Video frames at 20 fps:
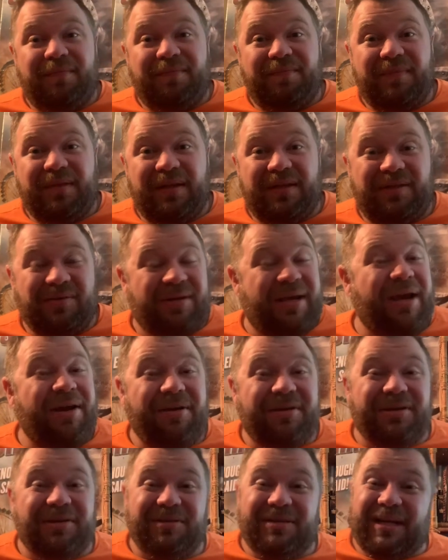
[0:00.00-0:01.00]
So
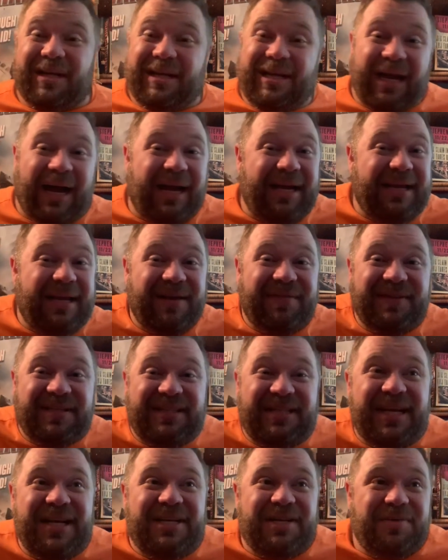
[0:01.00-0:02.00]
characters, I got to give a
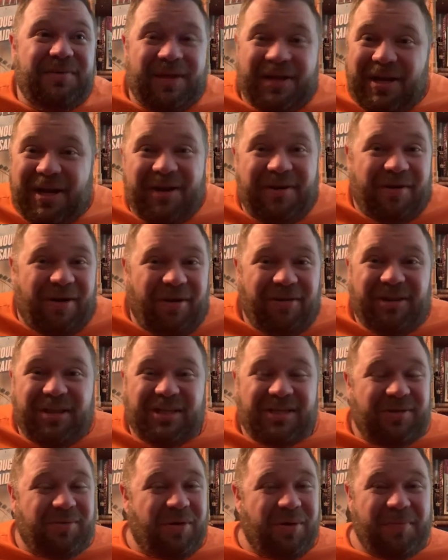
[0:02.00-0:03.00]
C to. They didn't hurt the
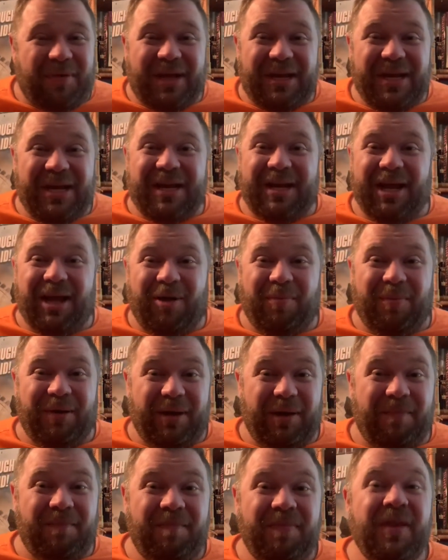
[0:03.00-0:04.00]
story, but they didn't help
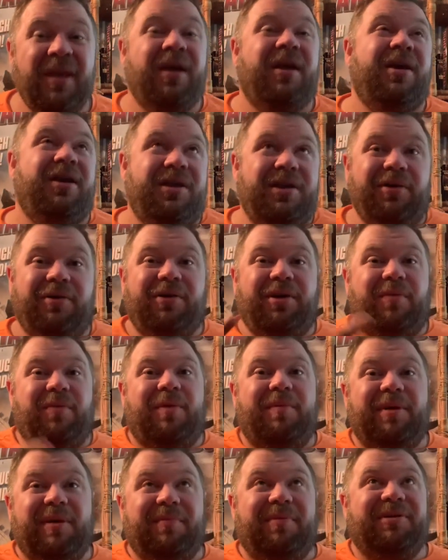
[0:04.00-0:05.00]
it. You're going to
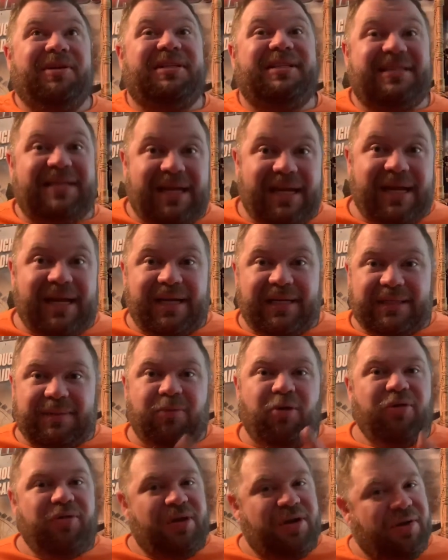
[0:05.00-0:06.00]
remember scenes
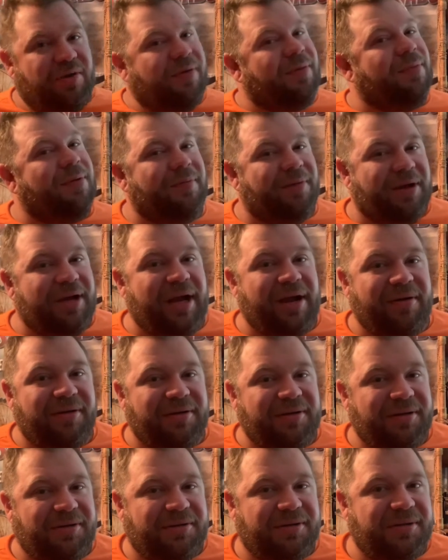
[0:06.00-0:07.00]
more than you remember
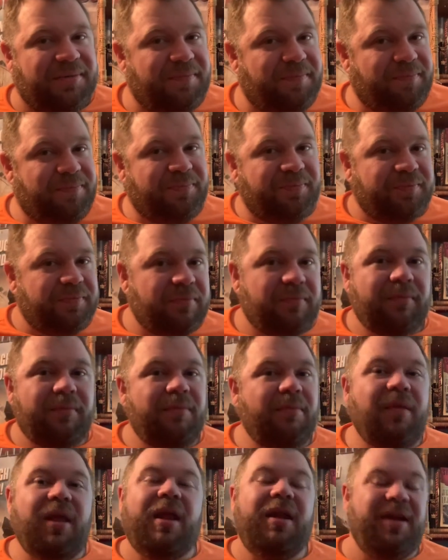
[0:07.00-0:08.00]
characters.
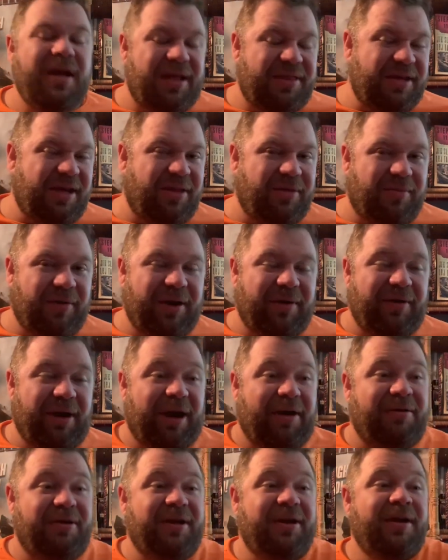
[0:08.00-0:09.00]
Not the other way
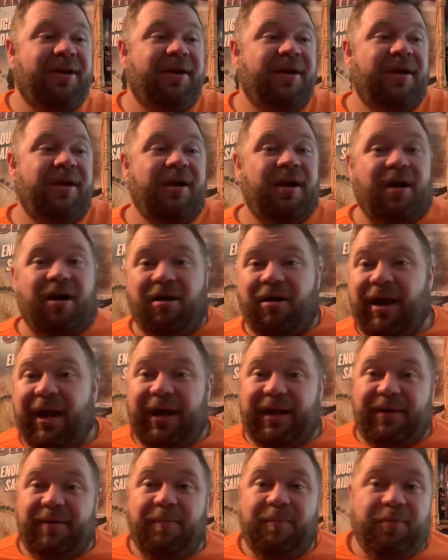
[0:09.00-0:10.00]
around. All right
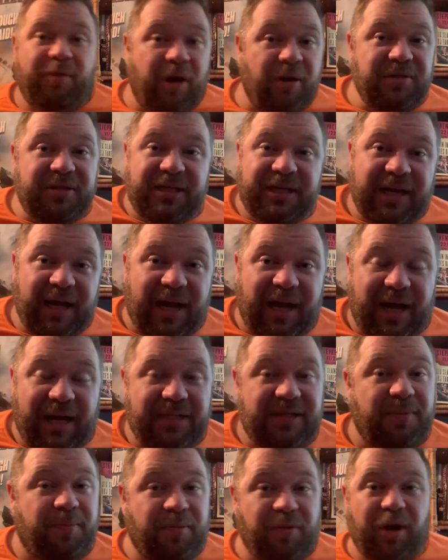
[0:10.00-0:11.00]
pros and
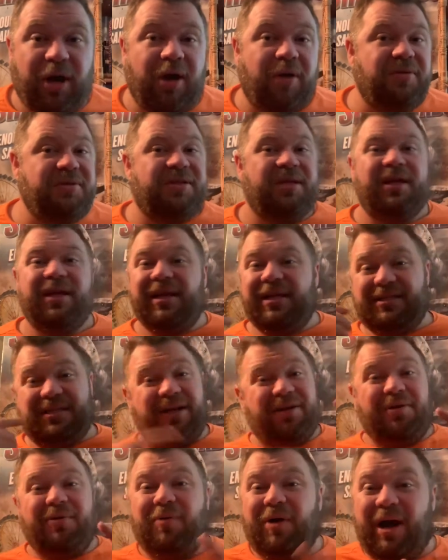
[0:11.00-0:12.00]
cons. Pros, it's
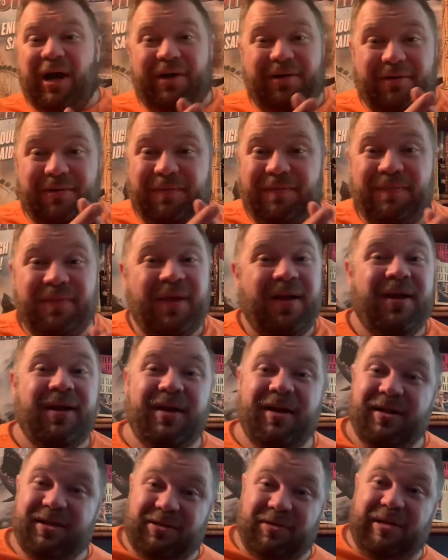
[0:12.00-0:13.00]
underwater.
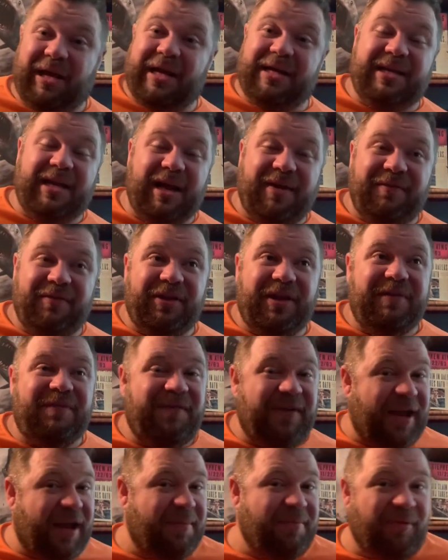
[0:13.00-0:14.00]
So that definitely
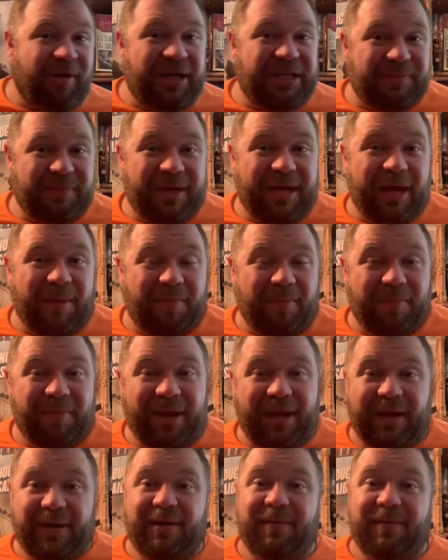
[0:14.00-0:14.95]
fanboys me up a bit.